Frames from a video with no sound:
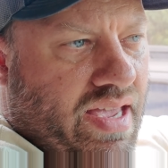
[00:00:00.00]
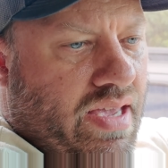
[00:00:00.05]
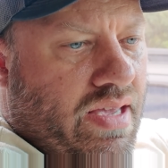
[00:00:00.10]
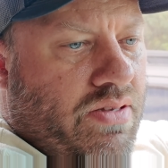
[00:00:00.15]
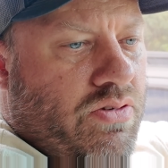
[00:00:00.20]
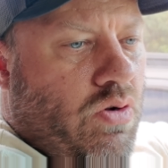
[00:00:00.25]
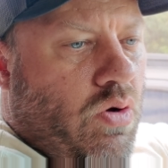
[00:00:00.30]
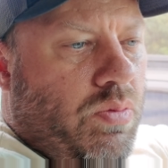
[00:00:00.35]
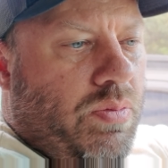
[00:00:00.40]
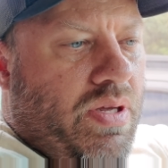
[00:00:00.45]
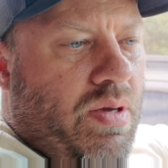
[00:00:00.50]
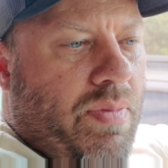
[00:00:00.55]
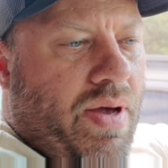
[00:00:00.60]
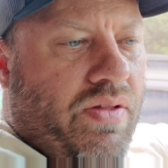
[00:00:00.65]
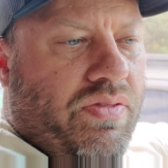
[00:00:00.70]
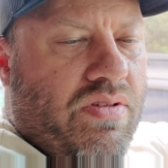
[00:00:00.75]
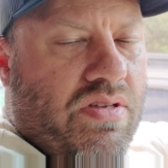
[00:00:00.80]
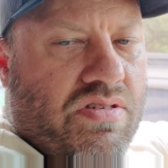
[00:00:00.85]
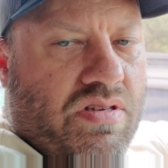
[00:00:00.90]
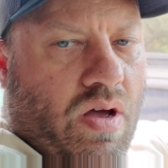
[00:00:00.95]
he told me
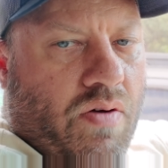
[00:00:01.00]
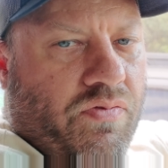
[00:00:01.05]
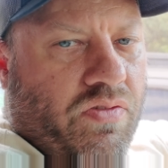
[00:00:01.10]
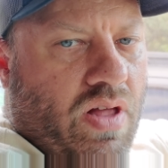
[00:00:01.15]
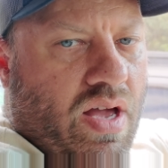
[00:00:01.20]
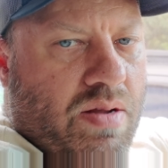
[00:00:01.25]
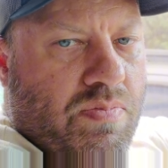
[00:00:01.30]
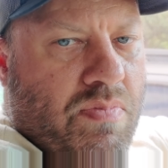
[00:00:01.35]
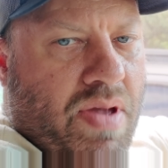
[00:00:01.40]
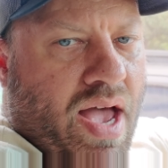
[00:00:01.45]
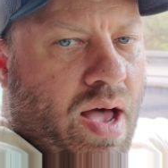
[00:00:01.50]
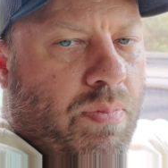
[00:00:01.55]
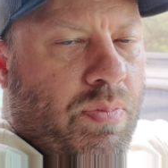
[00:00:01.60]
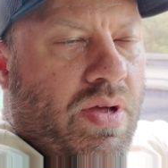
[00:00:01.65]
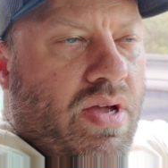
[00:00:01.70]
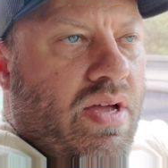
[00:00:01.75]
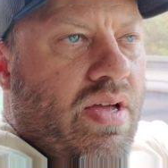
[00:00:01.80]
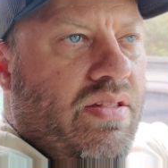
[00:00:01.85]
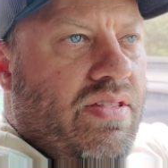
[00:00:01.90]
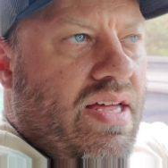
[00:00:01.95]
about this offline map
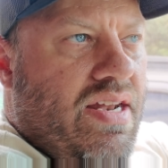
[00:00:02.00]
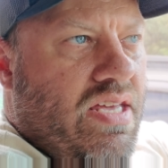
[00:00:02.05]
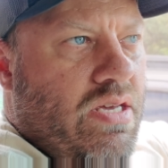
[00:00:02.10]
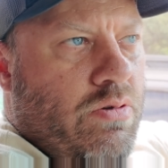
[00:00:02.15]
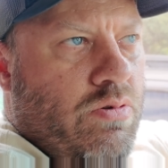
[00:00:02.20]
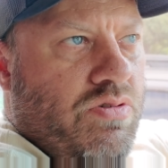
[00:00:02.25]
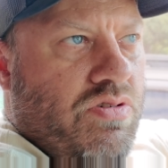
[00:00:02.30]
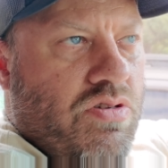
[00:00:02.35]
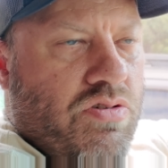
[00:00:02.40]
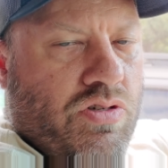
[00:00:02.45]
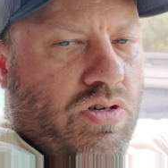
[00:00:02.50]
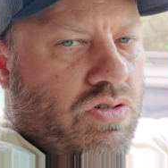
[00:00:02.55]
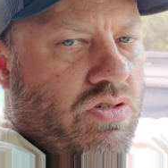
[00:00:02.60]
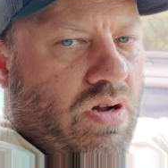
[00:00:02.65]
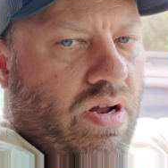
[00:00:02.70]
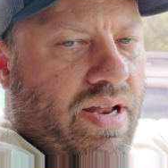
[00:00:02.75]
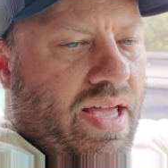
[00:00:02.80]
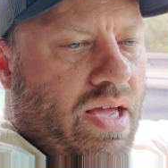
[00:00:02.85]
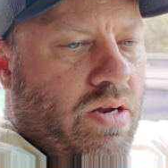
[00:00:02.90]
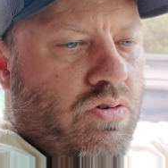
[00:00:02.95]
that he uses just
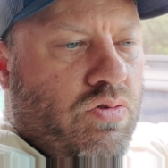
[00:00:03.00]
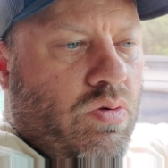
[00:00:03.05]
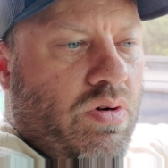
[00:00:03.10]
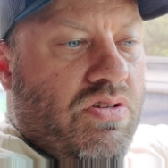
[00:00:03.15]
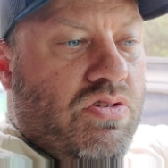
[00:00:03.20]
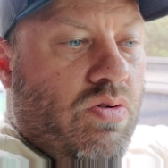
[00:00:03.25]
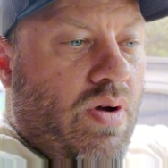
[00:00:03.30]
on Android.